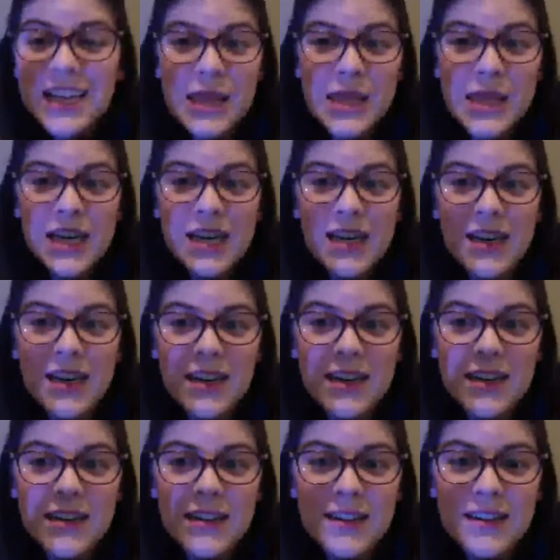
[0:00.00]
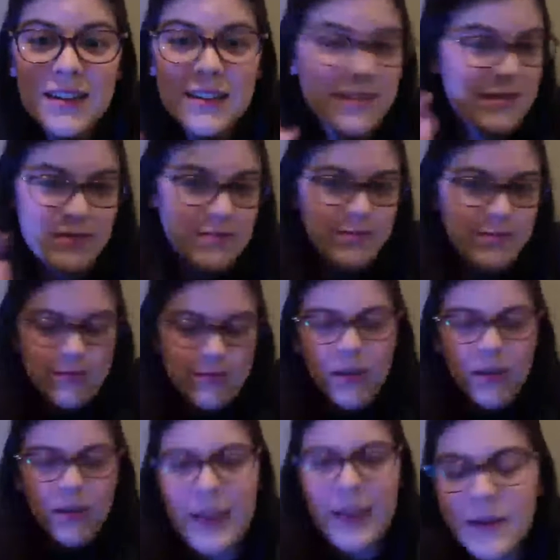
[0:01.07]
A
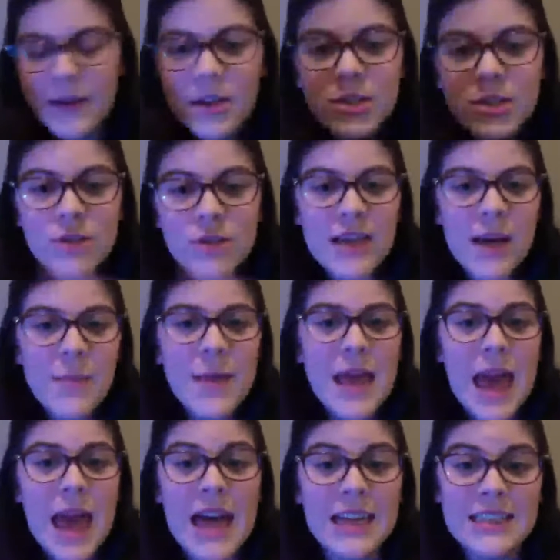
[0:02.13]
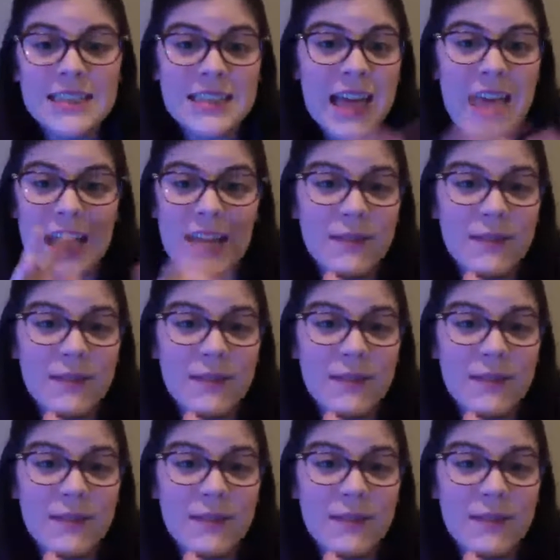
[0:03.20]
lady shows up and is like,